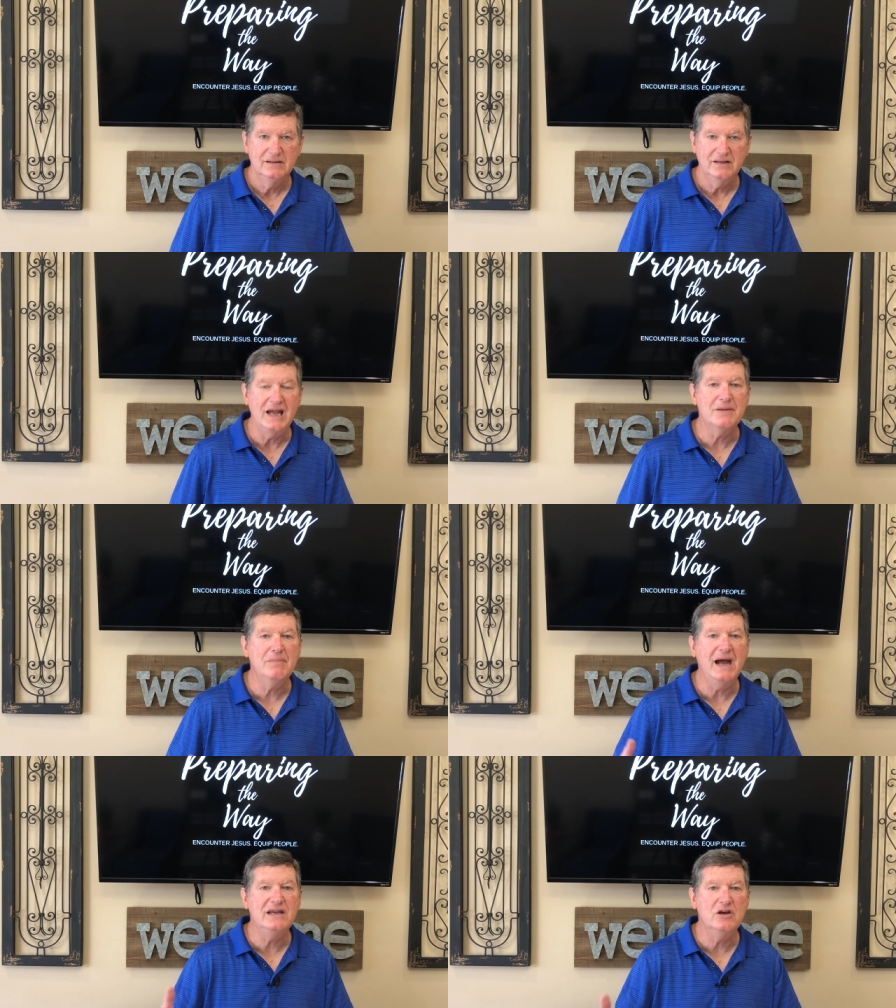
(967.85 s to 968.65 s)
Take
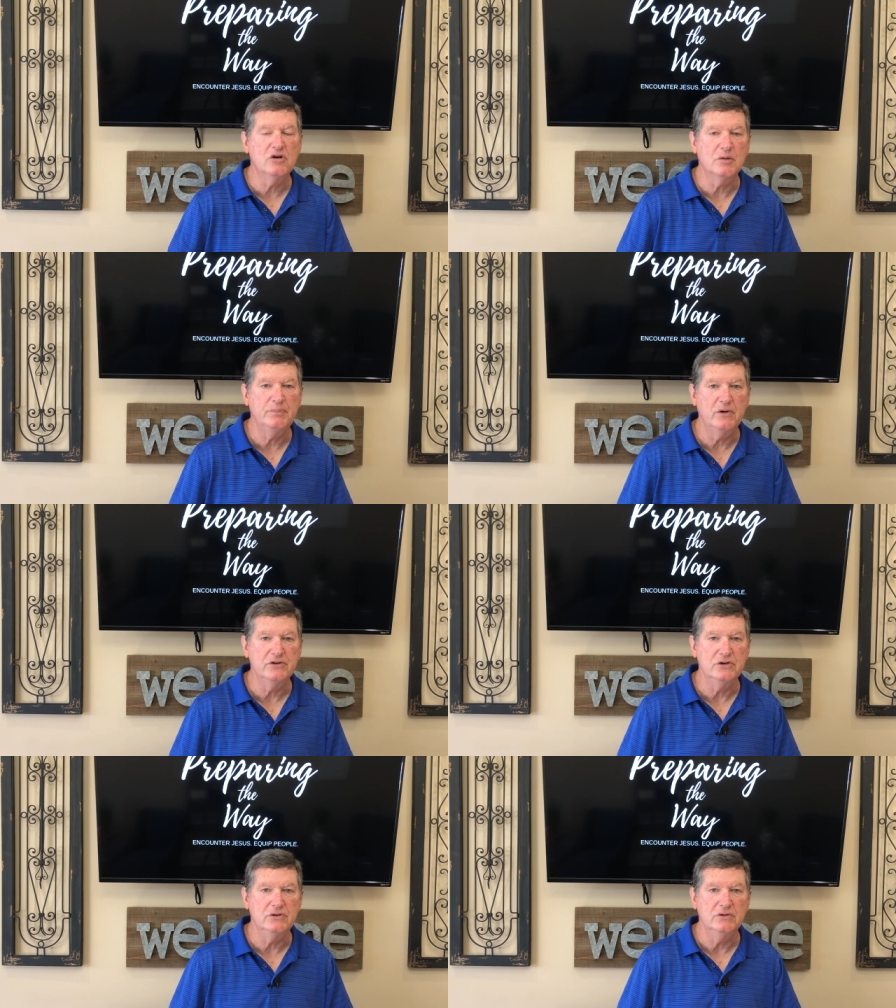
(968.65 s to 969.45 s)
my yoke
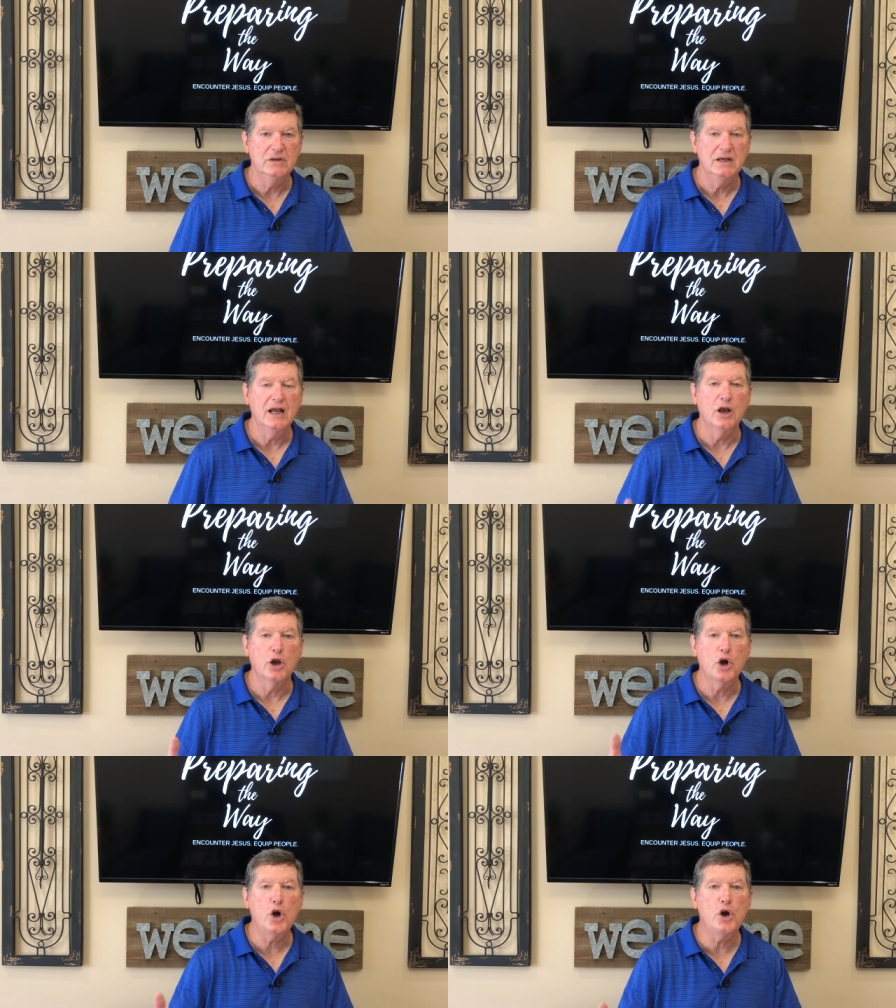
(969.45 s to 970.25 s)
upon you.
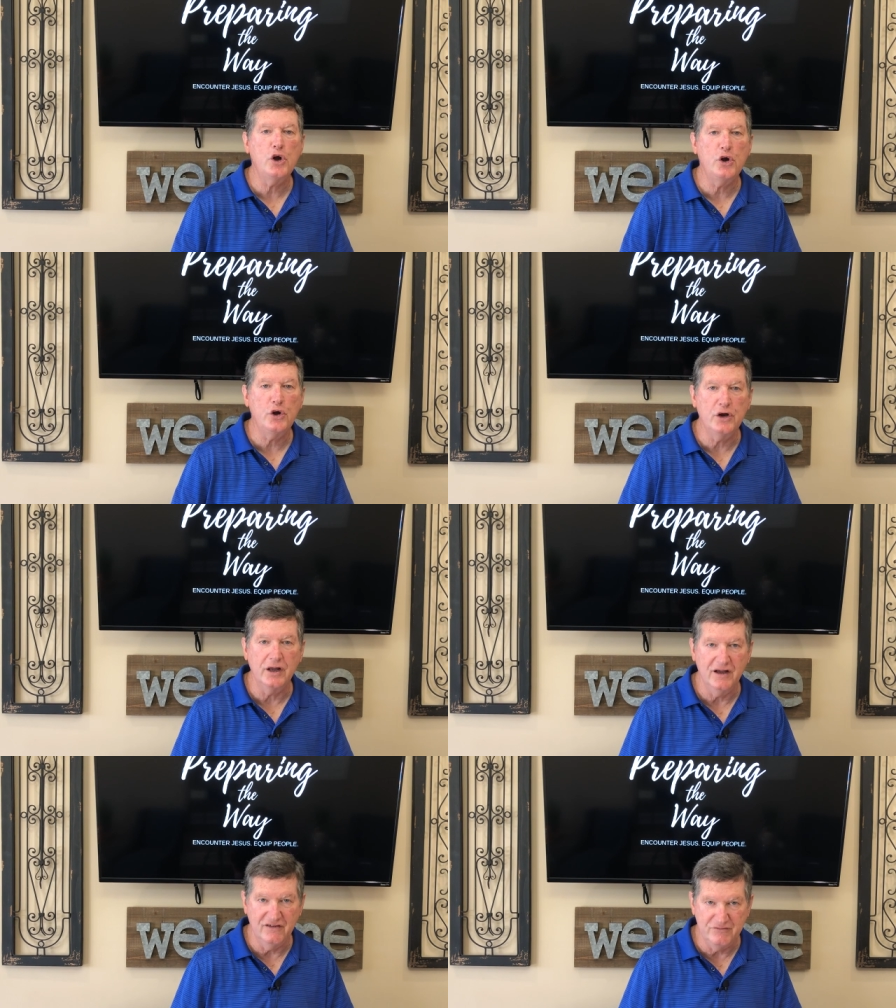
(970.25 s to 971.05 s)
Learn
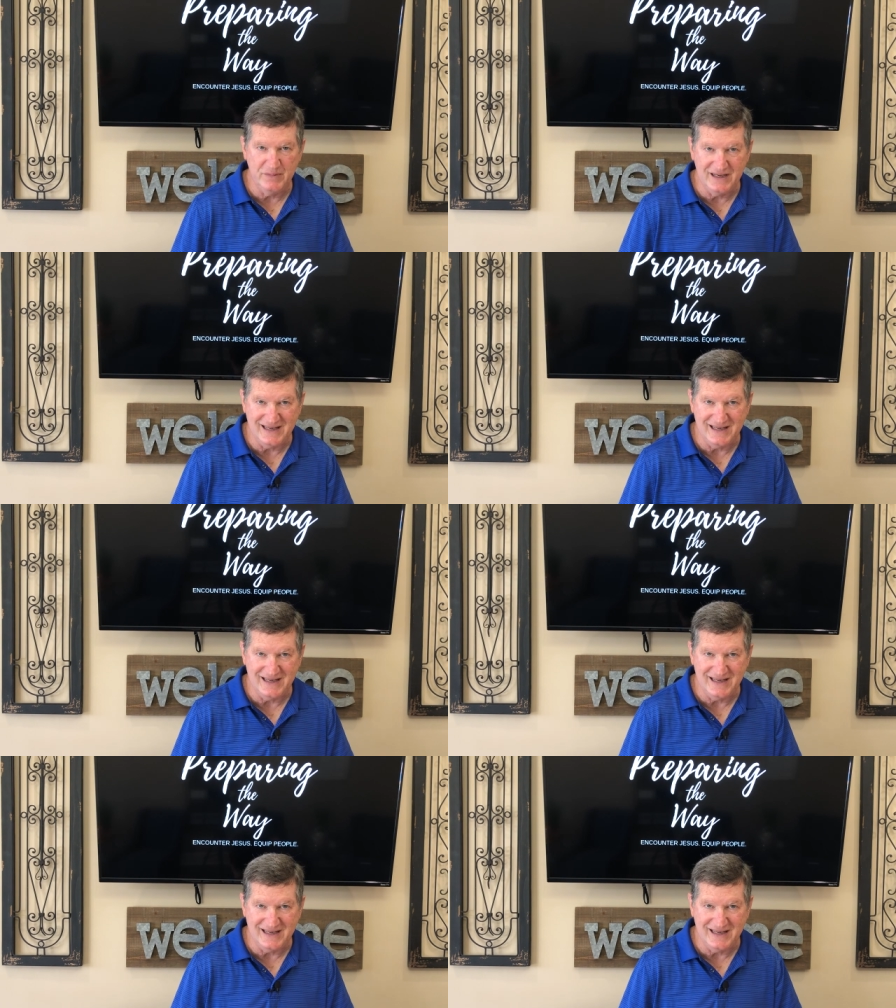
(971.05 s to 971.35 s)
of me,